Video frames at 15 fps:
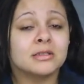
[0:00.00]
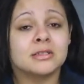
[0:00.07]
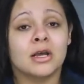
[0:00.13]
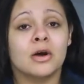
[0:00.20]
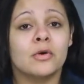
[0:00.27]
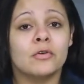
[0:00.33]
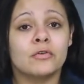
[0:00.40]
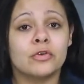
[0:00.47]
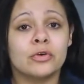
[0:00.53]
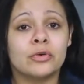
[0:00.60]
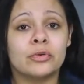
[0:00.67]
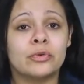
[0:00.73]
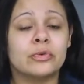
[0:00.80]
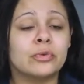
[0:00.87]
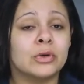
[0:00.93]
So if
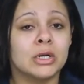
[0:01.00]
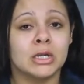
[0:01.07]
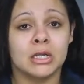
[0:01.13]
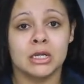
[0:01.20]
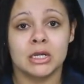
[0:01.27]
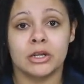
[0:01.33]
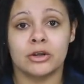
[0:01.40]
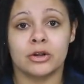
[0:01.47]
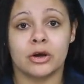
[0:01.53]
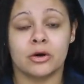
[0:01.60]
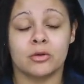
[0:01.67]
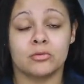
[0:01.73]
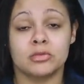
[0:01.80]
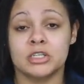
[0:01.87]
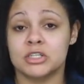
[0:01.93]
you you
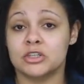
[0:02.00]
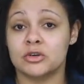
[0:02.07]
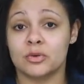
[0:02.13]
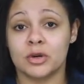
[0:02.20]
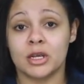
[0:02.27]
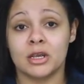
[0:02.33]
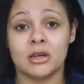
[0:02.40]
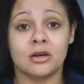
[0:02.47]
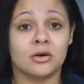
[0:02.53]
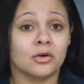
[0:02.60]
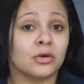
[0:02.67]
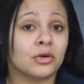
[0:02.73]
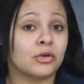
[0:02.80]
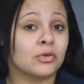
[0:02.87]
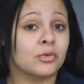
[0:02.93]
know, disagree or
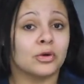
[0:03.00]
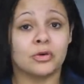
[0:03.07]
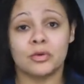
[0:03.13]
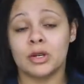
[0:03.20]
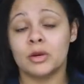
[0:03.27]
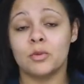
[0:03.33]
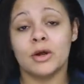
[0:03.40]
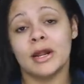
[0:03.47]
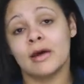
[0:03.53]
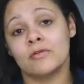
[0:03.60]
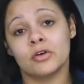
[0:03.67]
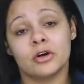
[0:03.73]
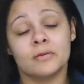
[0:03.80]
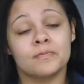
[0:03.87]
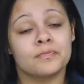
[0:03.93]
you agree,
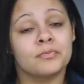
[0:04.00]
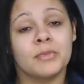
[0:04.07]
whatever,